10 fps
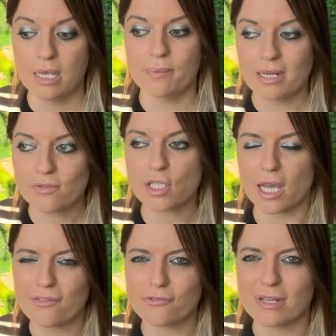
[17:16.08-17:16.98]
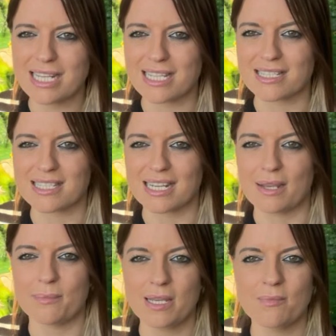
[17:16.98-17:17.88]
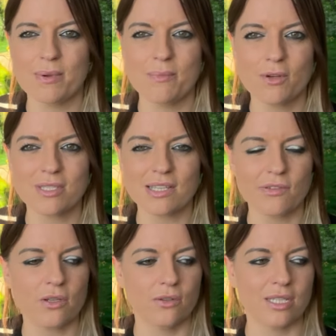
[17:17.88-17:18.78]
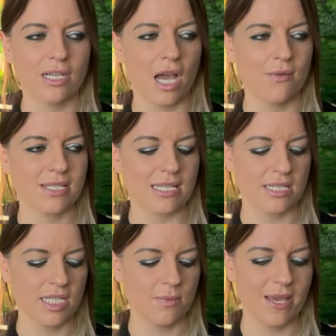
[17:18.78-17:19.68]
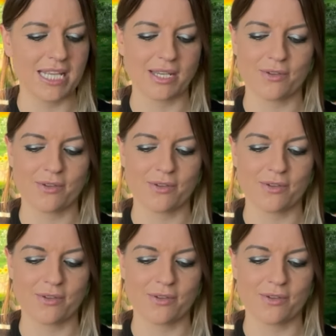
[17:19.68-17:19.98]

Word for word: Bit of tough readings today, a bit, bit more difficult than I was anticipating.